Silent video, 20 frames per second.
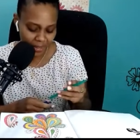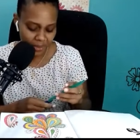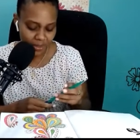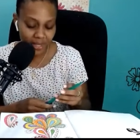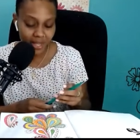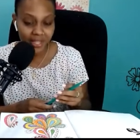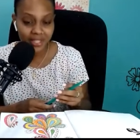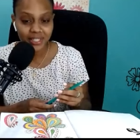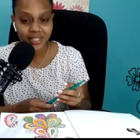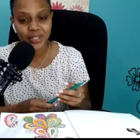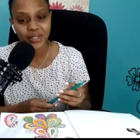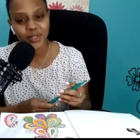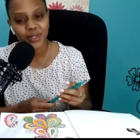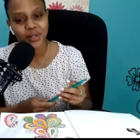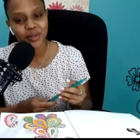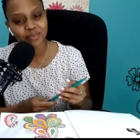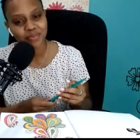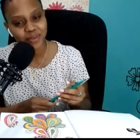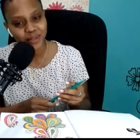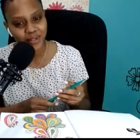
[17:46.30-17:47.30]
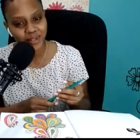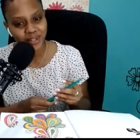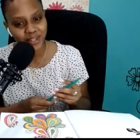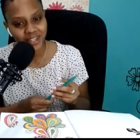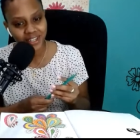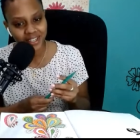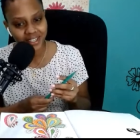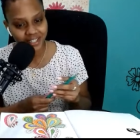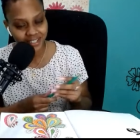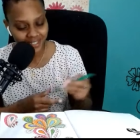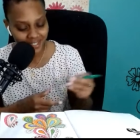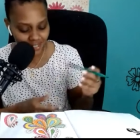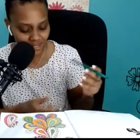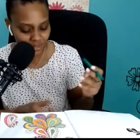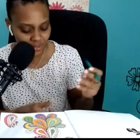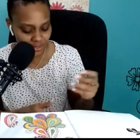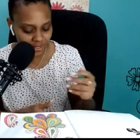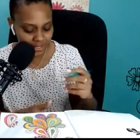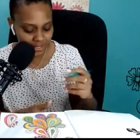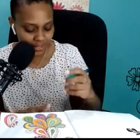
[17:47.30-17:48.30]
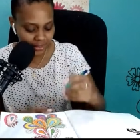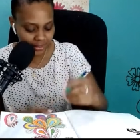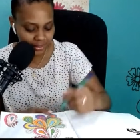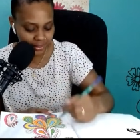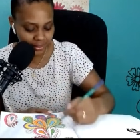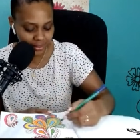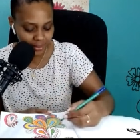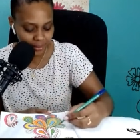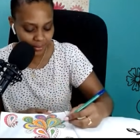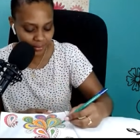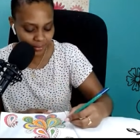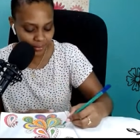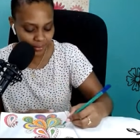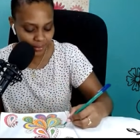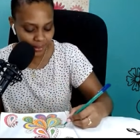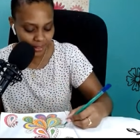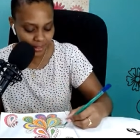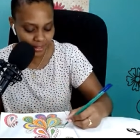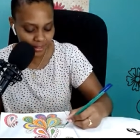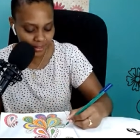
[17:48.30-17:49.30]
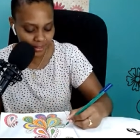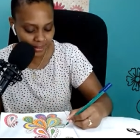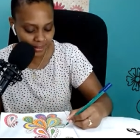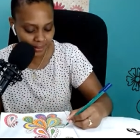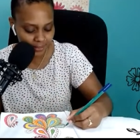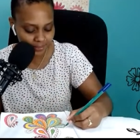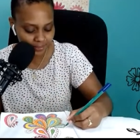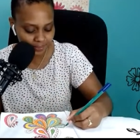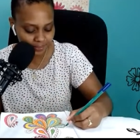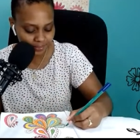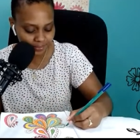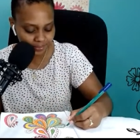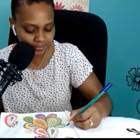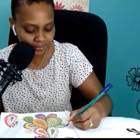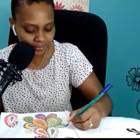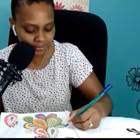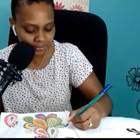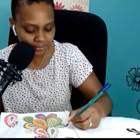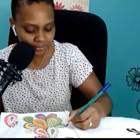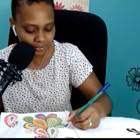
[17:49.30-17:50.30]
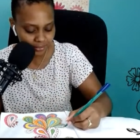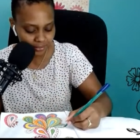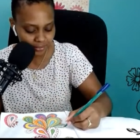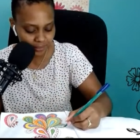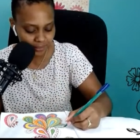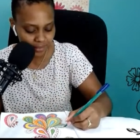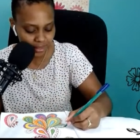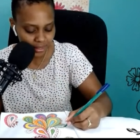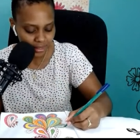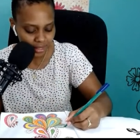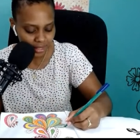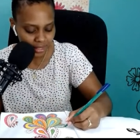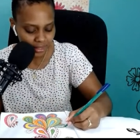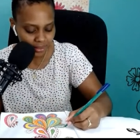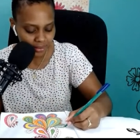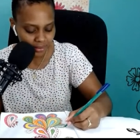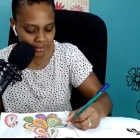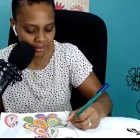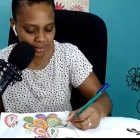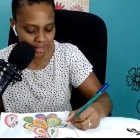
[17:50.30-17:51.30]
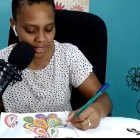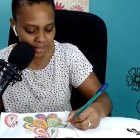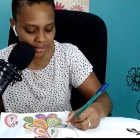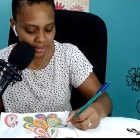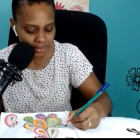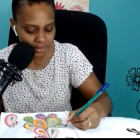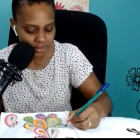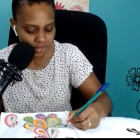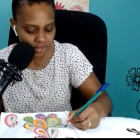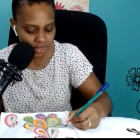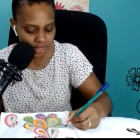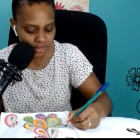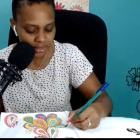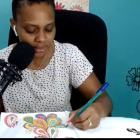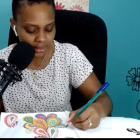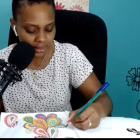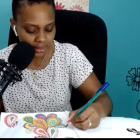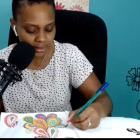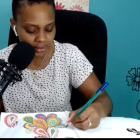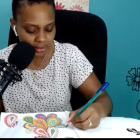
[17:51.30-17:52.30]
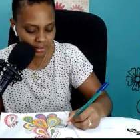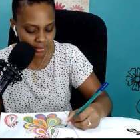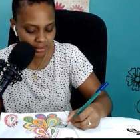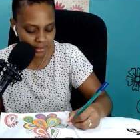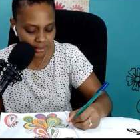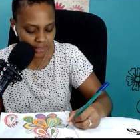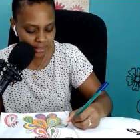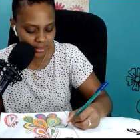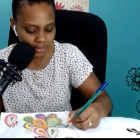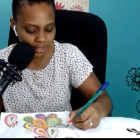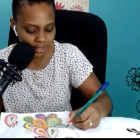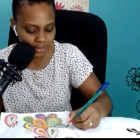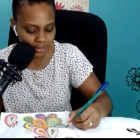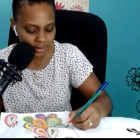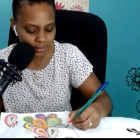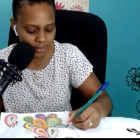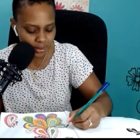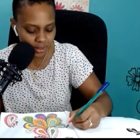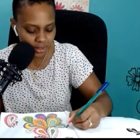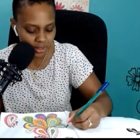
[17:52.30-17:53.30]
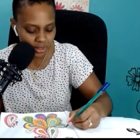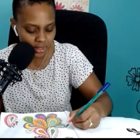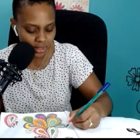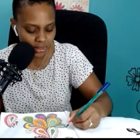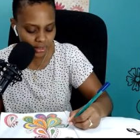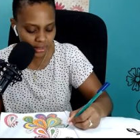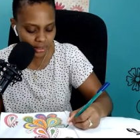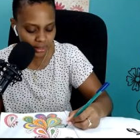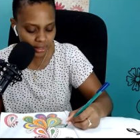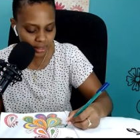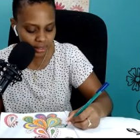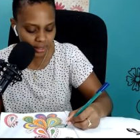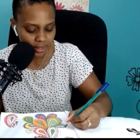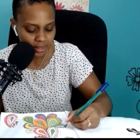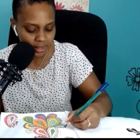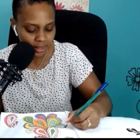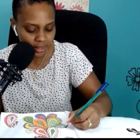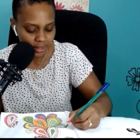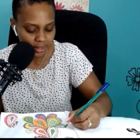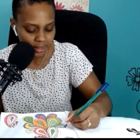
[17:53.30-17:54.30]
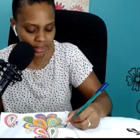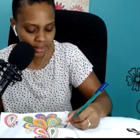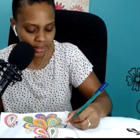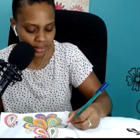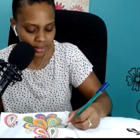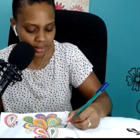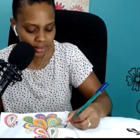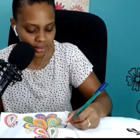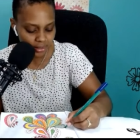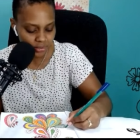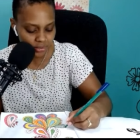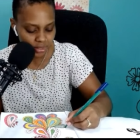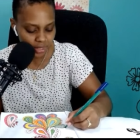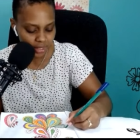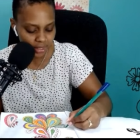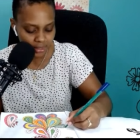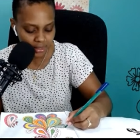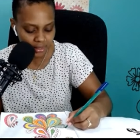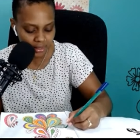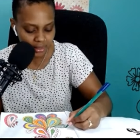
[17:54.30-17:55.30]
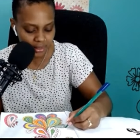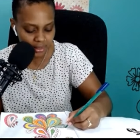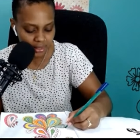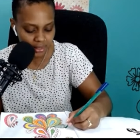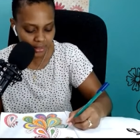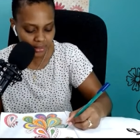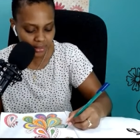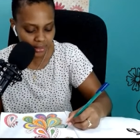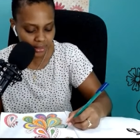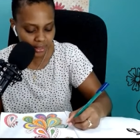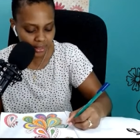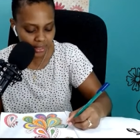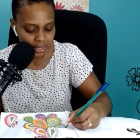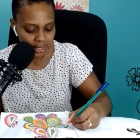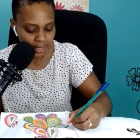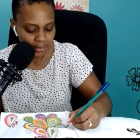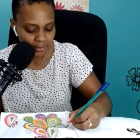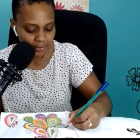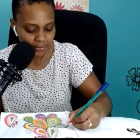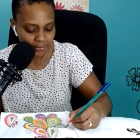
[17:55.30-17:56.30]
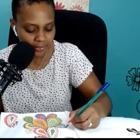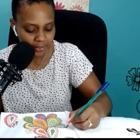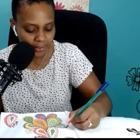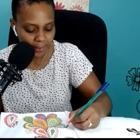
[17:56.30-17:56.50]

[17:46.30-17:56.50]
There's no more to drink. But yeah, that is Shelly. That had to be Shelly in regular day to day life.